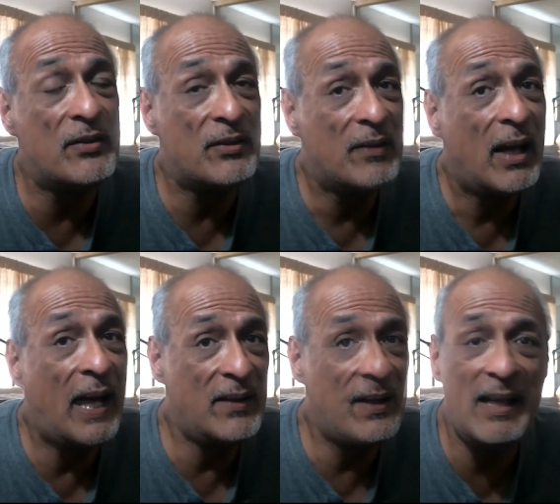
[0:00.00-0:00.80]
Yeah. I think
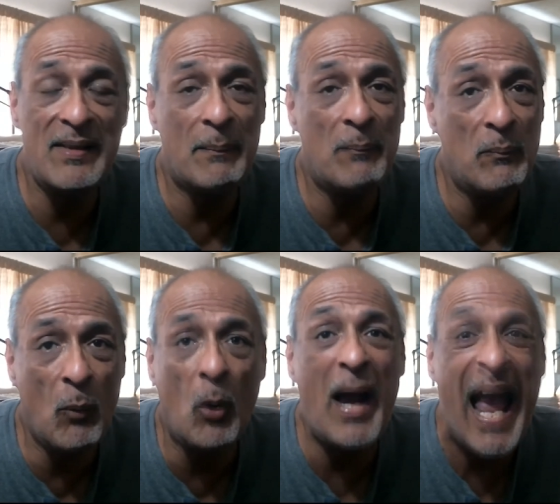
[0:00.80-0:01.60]
it's a more
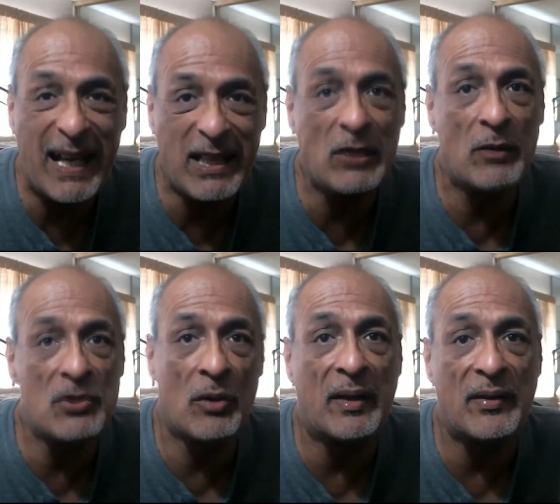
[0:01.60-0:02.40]
accurate choice.
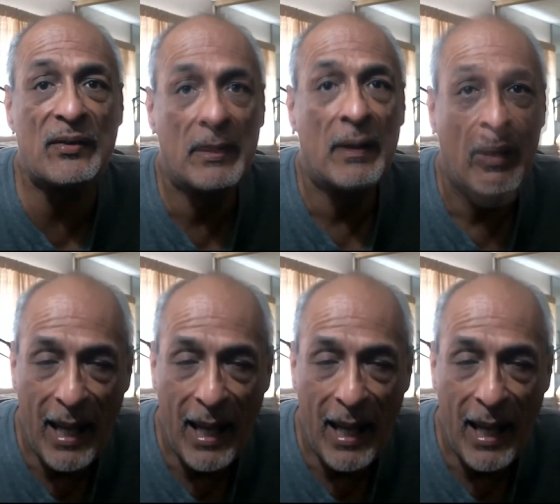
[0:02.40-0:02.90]
But it's